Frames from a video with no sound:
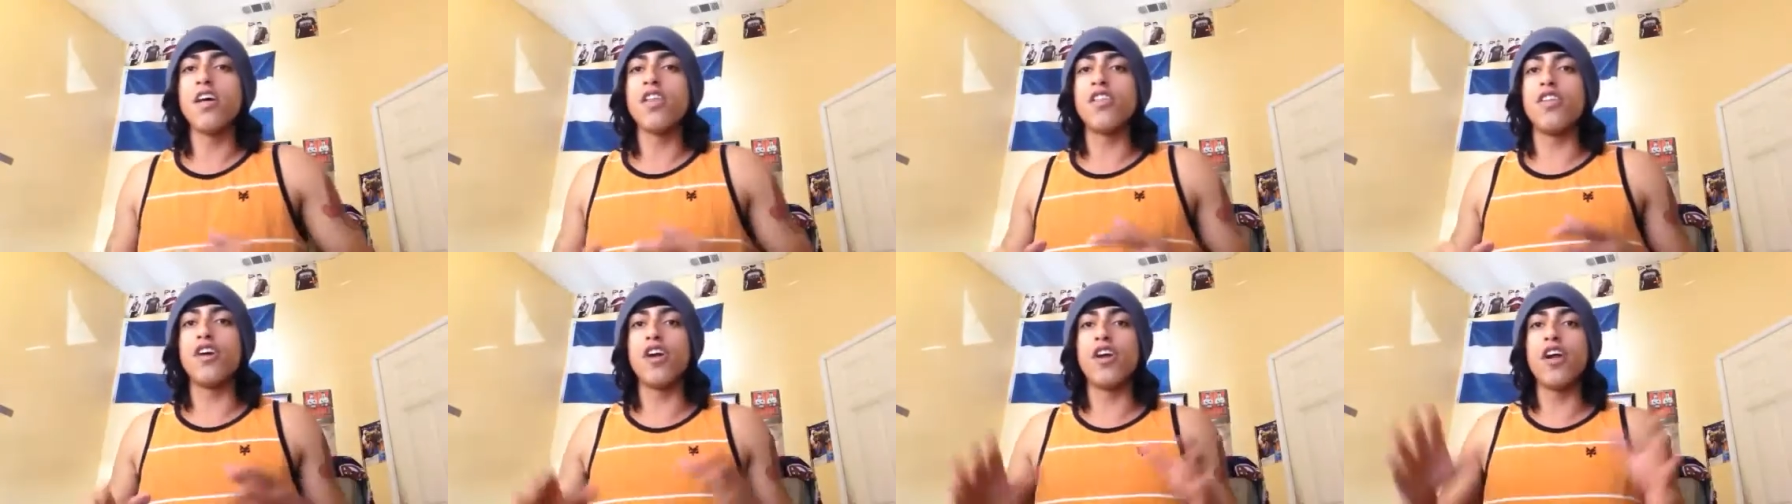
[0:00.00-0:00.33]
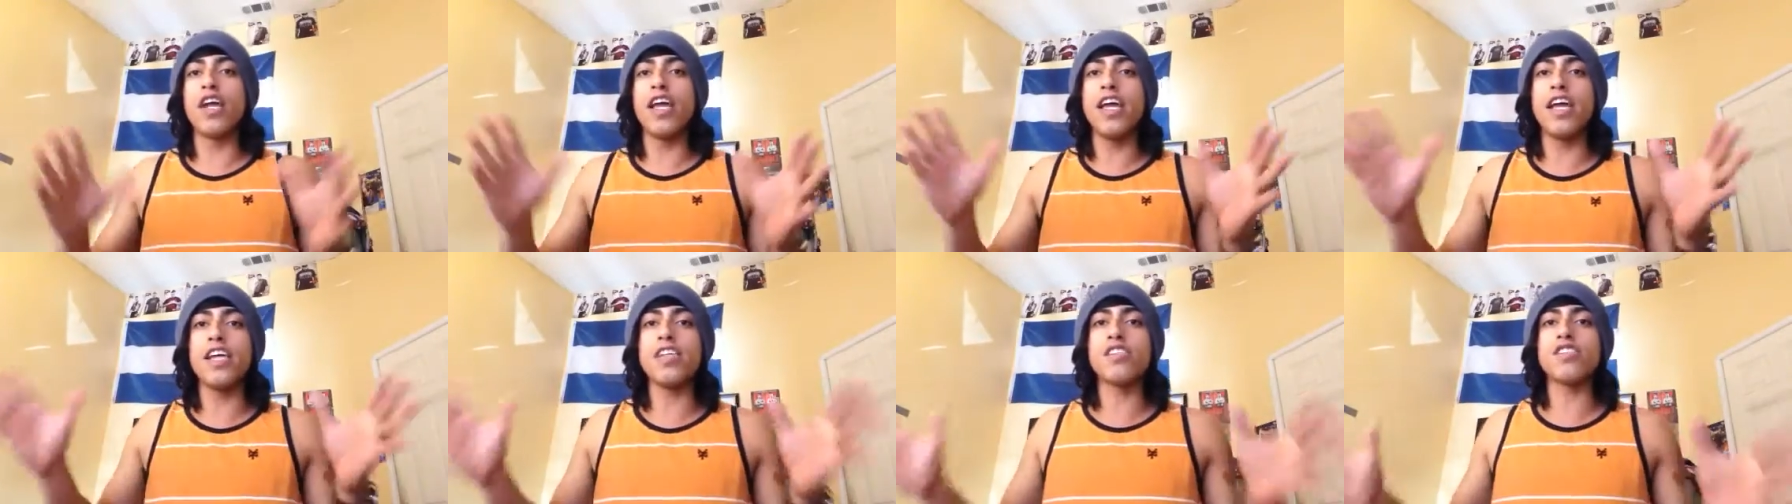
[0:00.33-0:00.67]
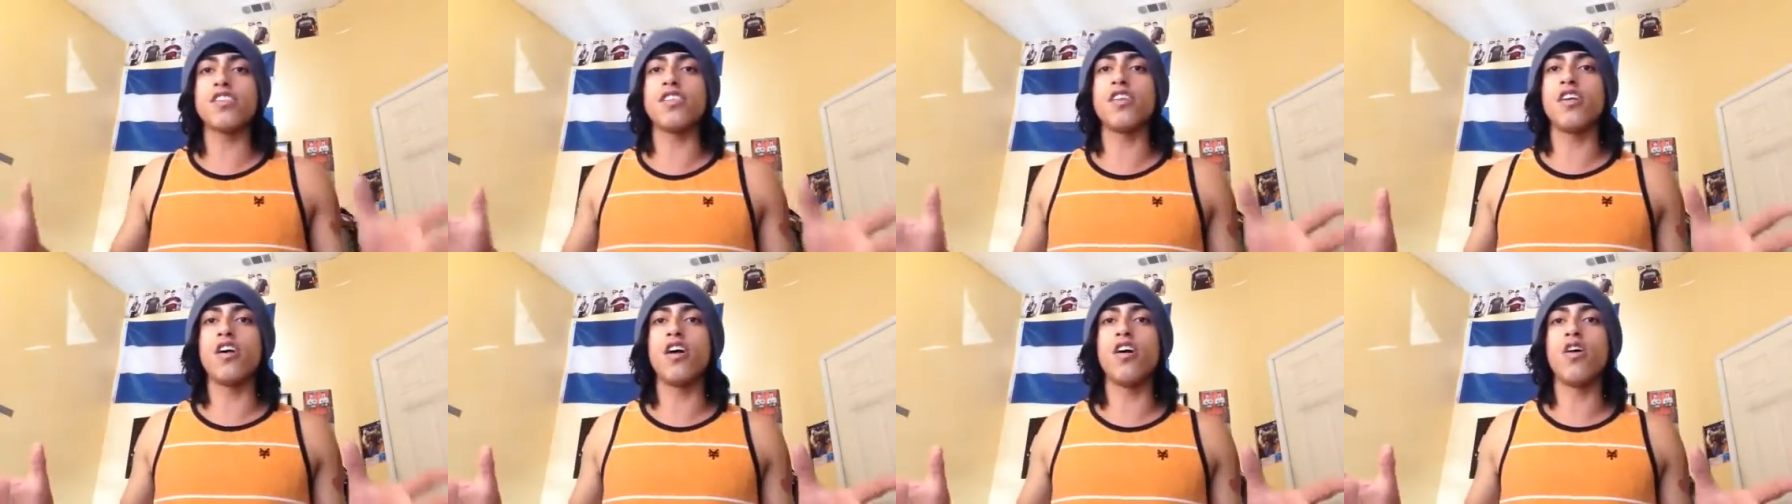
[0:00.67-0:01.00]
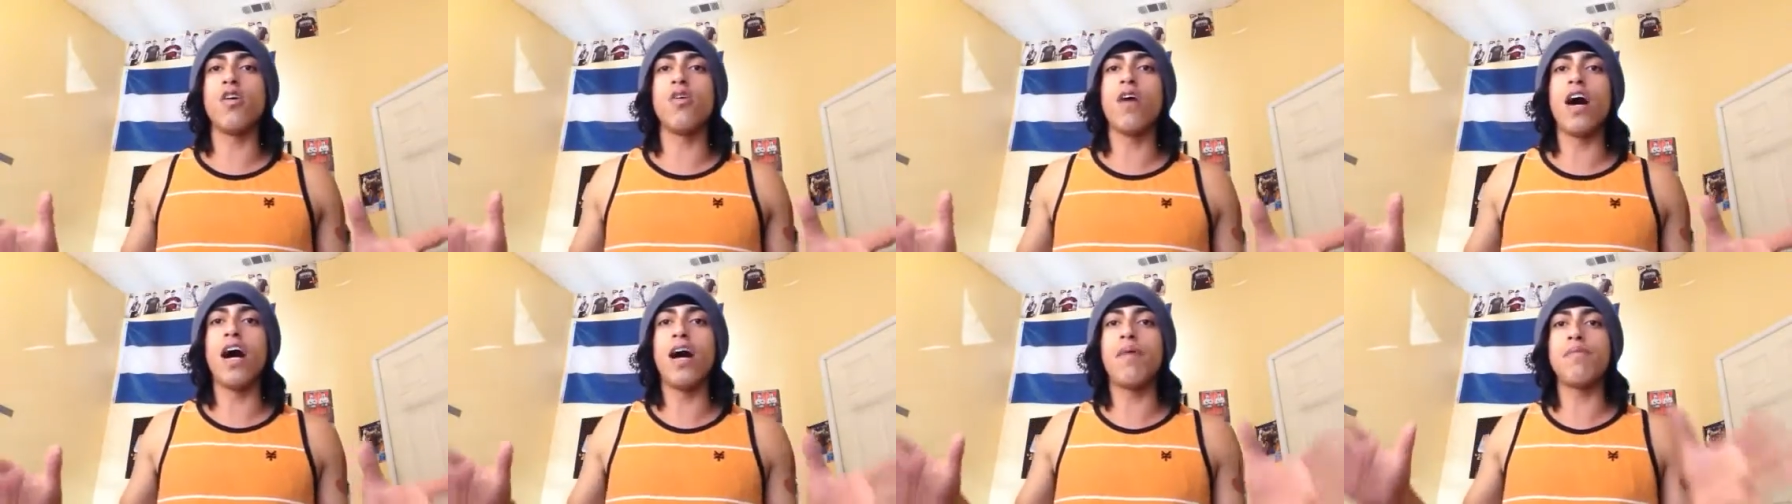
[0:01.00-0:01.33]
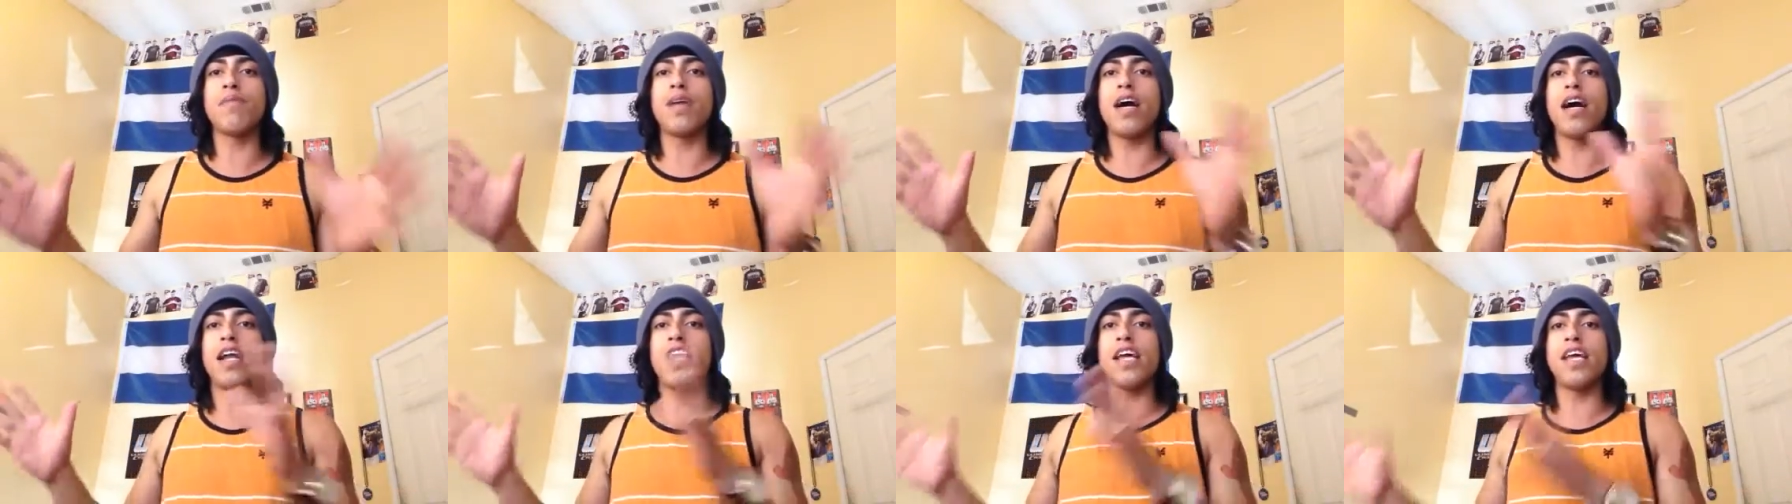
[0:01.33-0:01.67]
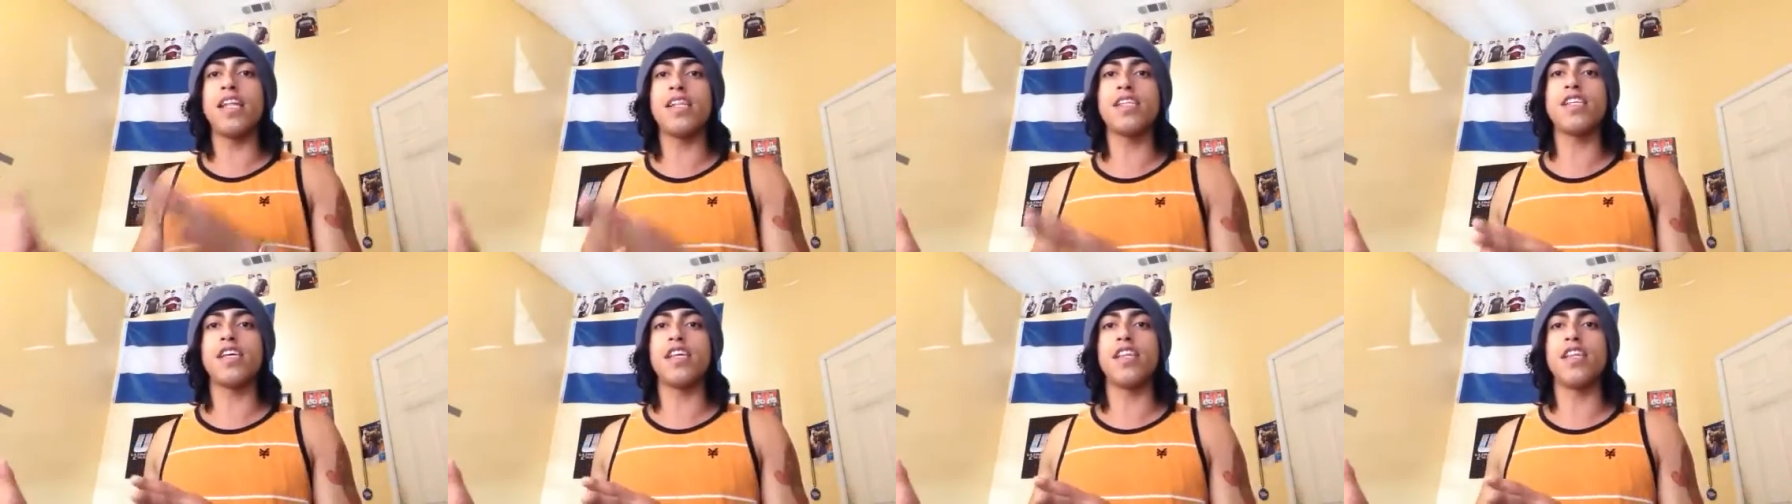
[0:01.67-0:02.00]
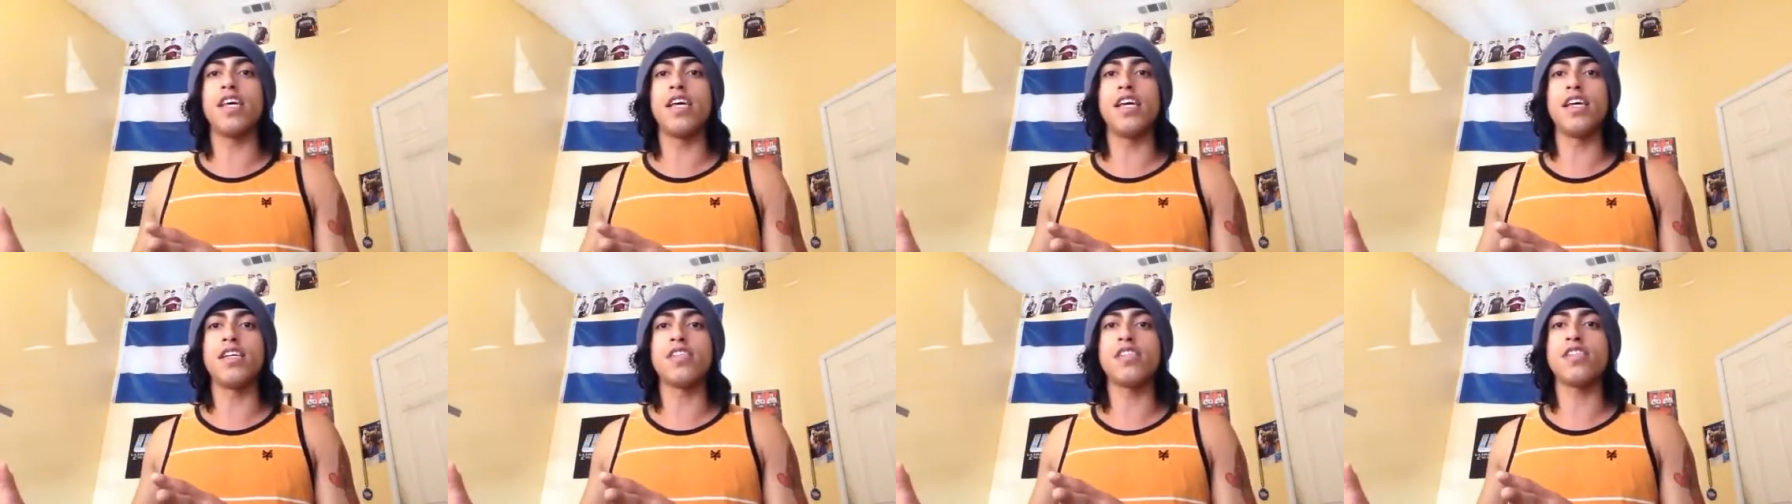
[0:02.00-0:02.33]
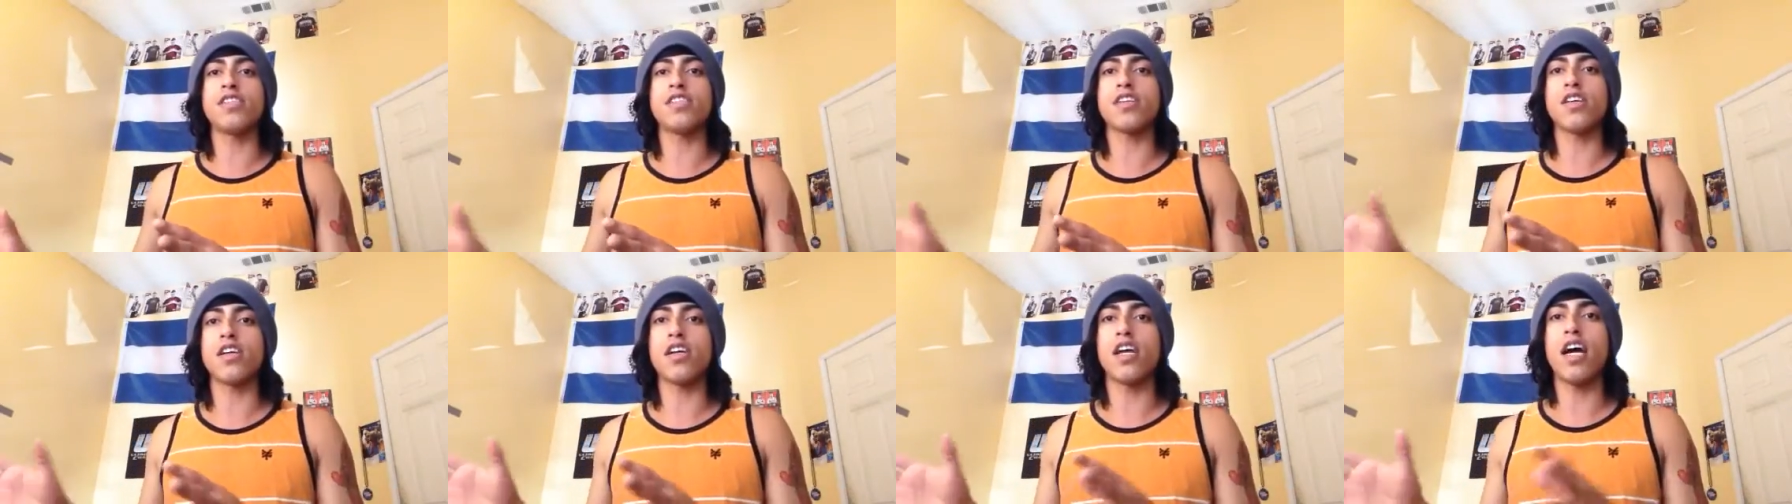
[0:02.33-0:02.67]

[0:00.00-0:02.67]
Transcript: There is no, I'm not into this